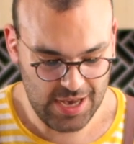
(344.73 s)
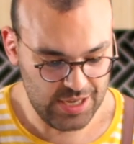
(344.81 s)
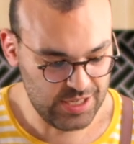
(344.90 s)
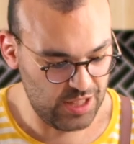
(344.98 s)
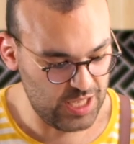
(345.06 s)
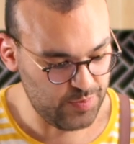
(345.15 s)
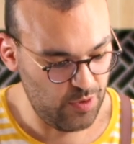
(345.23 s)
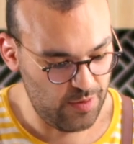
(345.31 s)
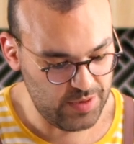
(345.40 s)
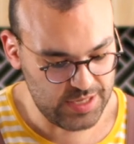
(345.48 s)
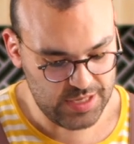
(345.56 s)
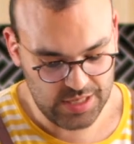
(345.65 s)
So let's pop
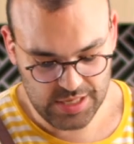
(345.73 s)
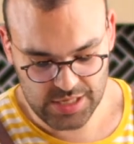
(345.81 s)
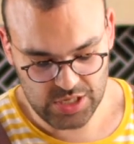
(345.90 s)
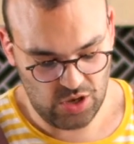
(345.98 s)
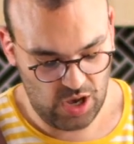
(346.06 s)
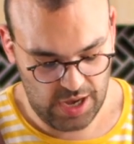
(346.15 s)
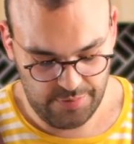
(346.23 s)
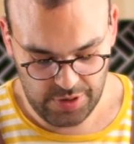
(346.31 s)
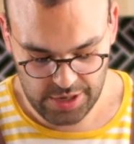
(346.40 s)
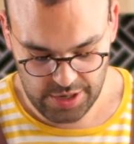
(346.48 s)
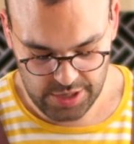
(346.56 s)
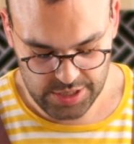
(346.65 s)
this to the side
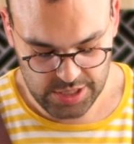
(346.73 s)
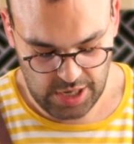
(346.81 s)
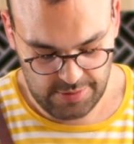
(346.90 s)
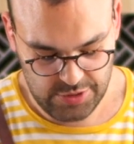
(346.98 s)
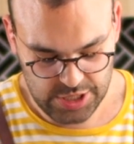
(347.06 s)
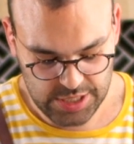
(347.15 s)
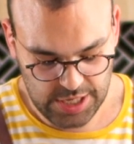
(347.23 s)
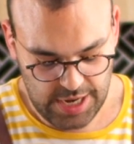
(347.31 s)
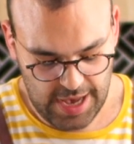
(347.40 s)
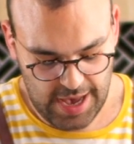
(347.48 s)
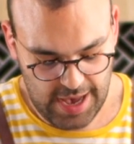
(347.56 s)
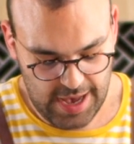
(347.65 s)
because I'm just gonna
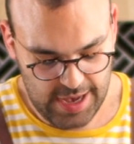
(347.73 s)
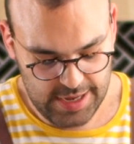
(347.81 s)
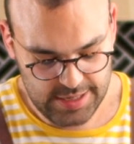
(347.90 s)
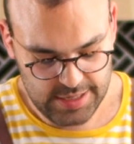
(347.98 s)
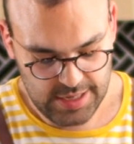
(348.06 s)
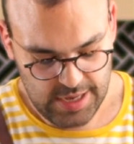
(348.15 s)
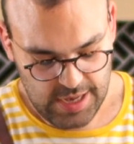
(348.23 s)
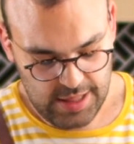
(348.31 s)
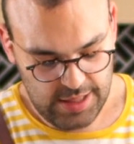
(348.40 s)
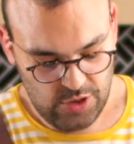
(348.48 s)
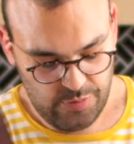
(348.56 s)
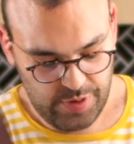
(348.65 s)
add a
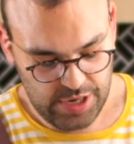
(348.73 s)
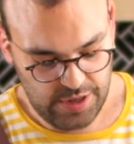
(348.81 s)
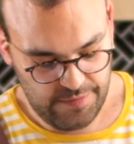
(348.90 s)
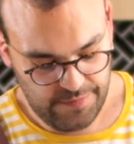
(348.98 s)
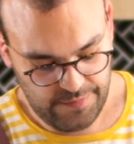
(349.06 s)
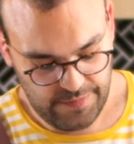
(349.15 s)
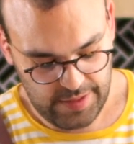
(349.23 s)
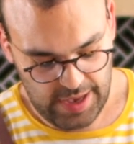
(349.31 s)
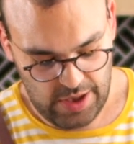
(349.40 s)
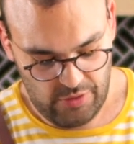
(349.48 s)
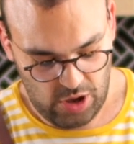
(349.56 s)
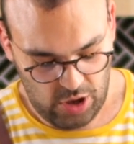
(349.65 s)
little bit of
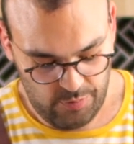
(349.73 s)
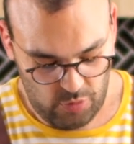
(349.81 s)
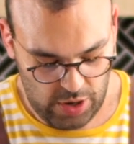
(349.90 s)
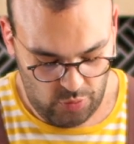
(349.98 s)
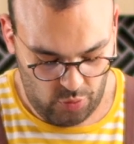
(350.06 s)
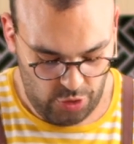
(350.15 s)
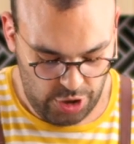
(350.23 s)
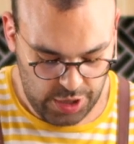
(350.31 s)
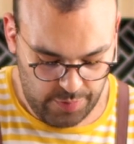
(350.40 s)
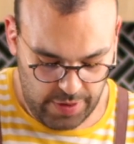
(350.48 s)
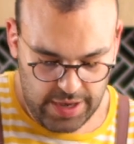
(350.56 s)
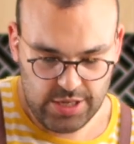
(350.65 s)
flour on my
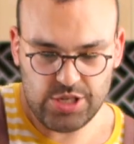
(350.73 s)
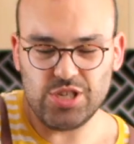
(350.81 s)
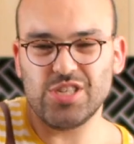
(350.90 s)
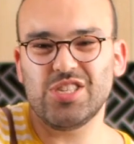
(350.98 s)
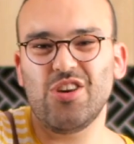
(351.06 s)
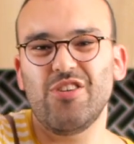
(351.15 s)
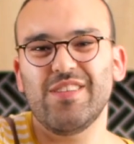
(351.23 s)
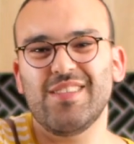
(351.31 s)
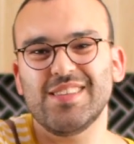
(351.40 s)
workbench just so it